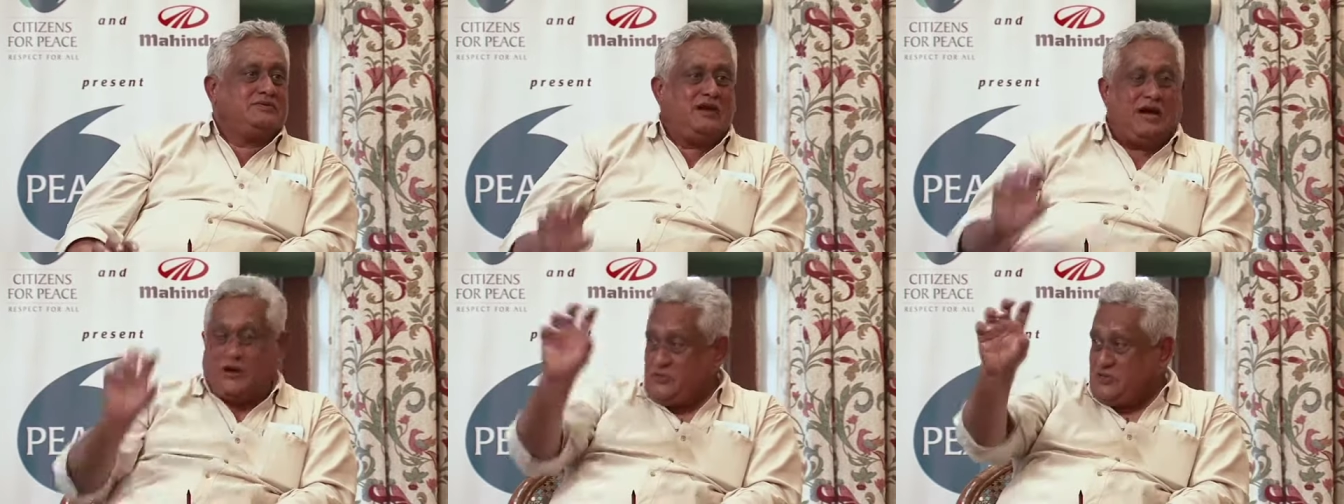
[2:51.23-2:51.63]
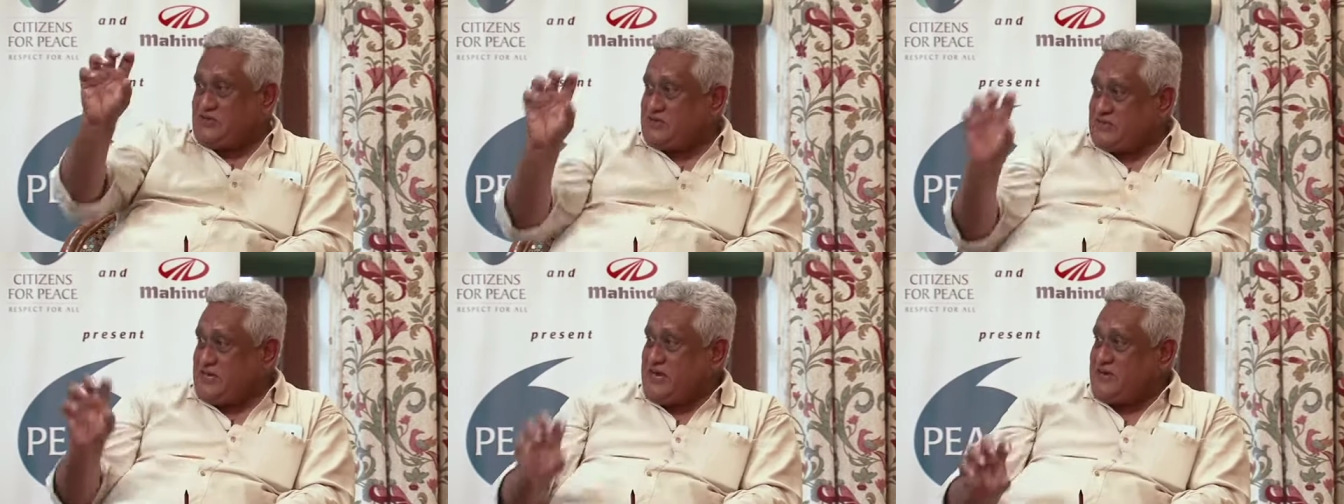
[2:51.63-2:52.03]
How
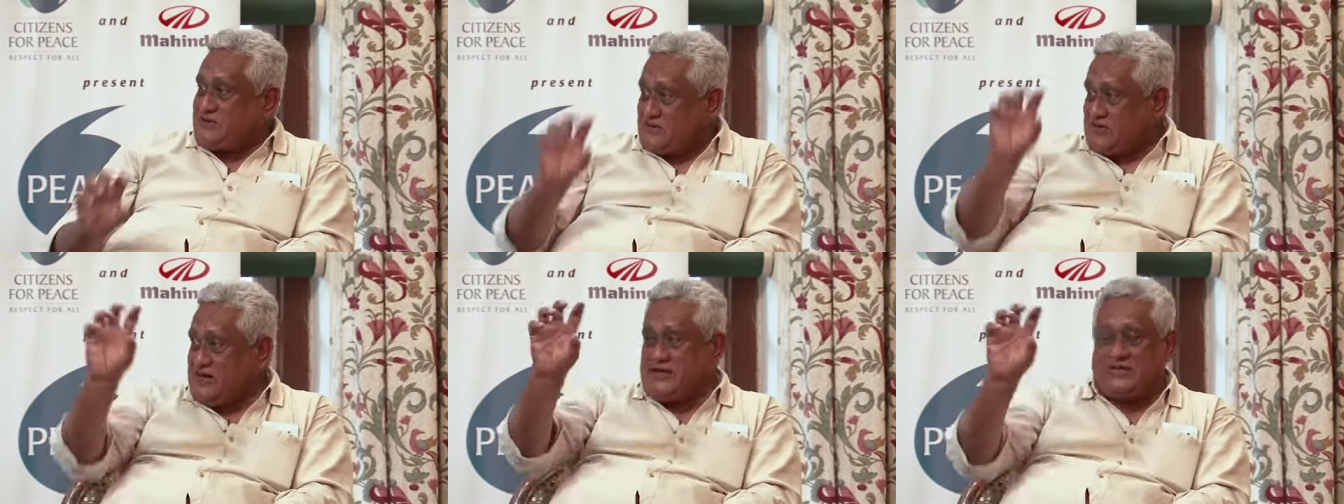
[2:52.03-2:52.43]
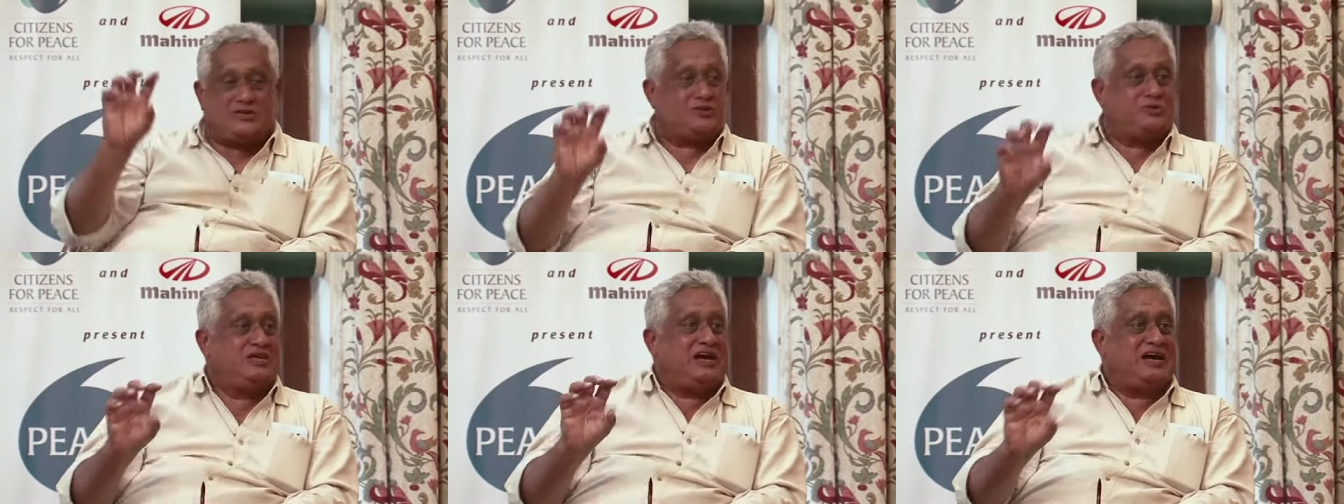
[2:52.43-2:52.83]
does state relate
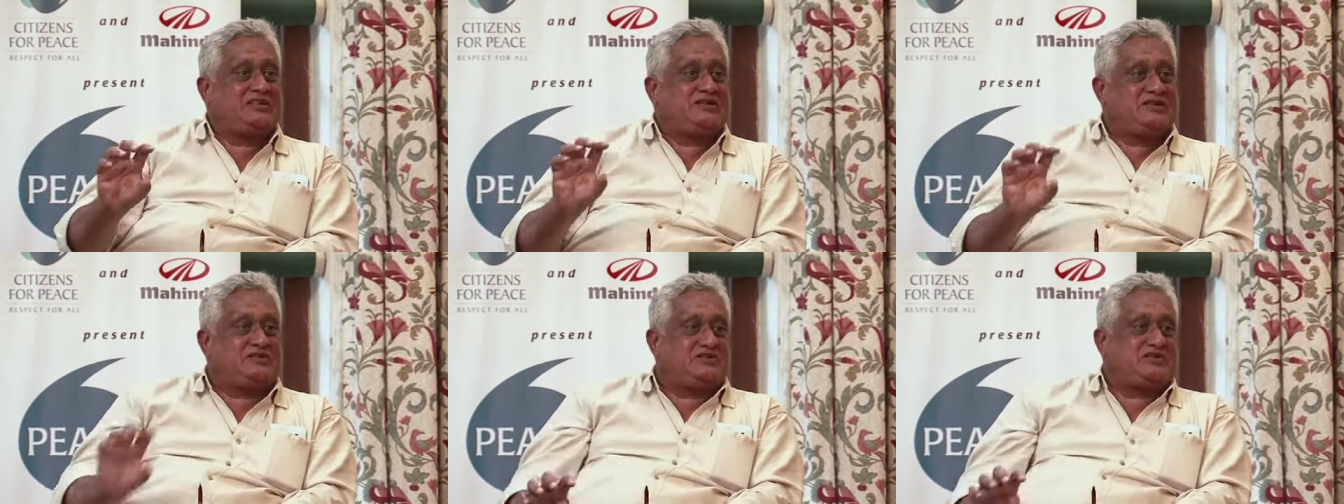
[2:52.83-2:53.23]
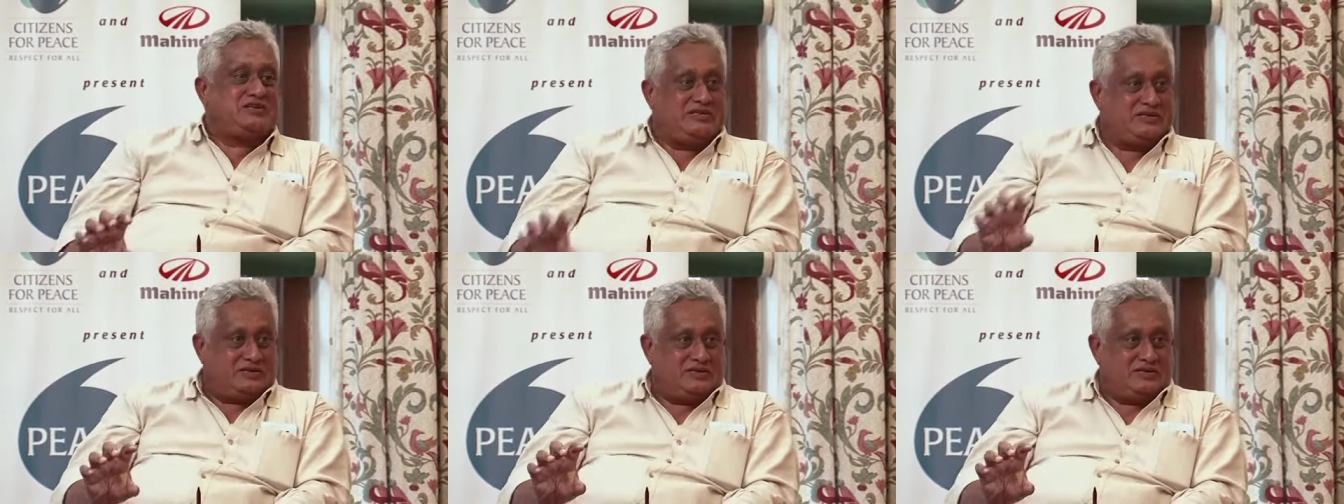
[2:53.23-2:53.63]
to the other
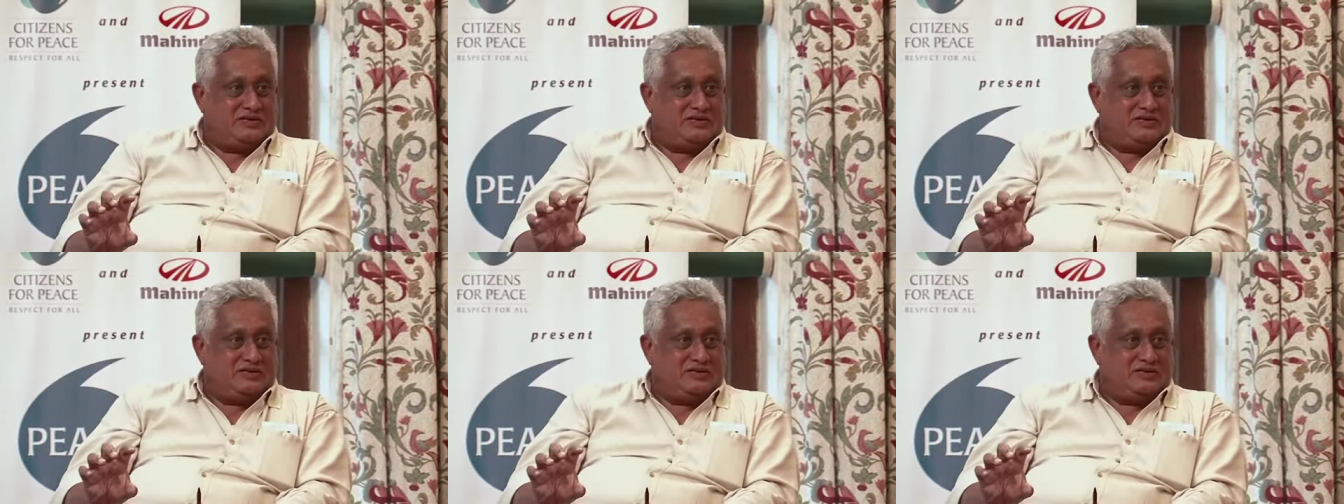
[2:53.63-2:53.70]
three?